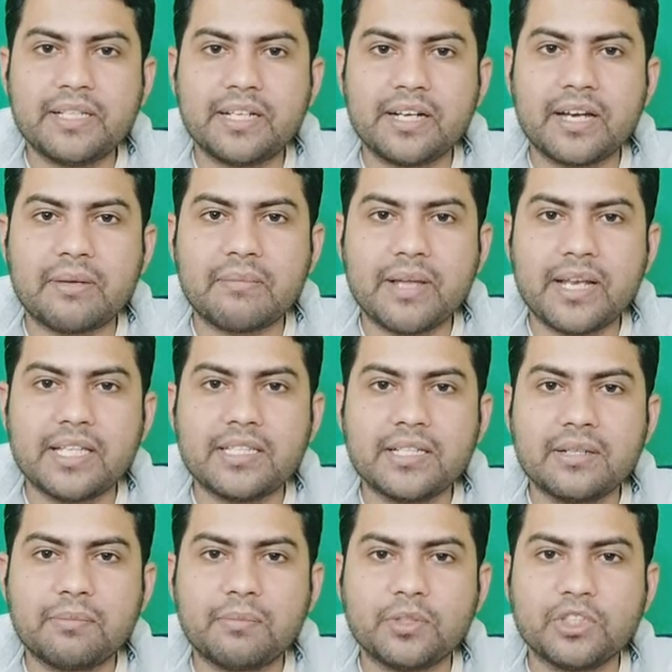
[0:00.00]
credit
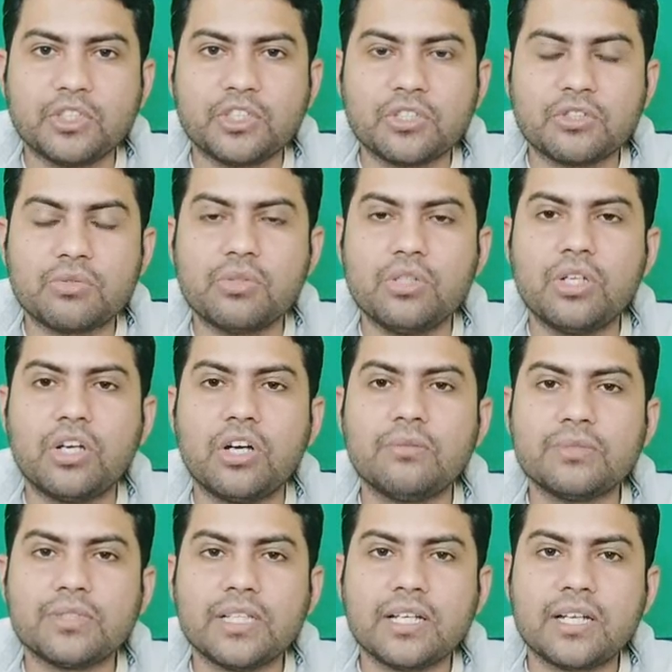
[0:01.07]
manager positions will come,
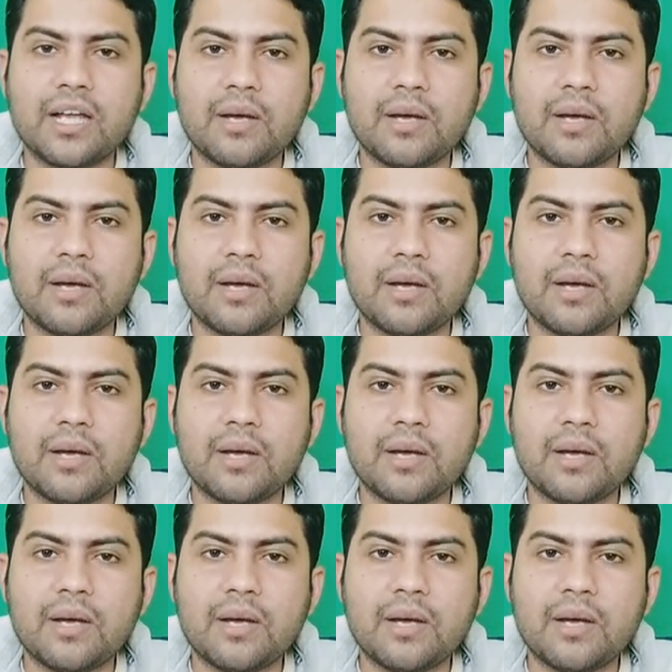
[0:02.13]
sir?